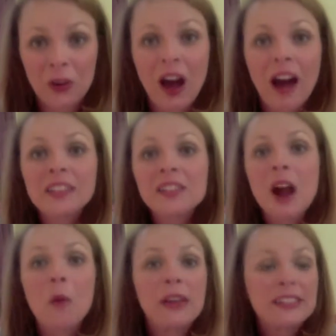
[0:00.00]
God does
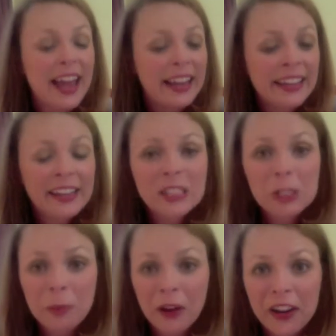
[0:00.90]
not waste any
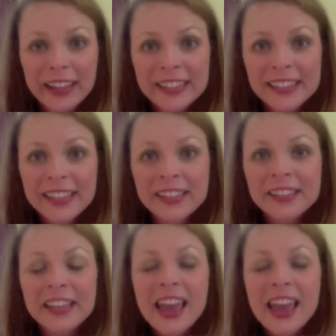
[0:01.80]
experiences.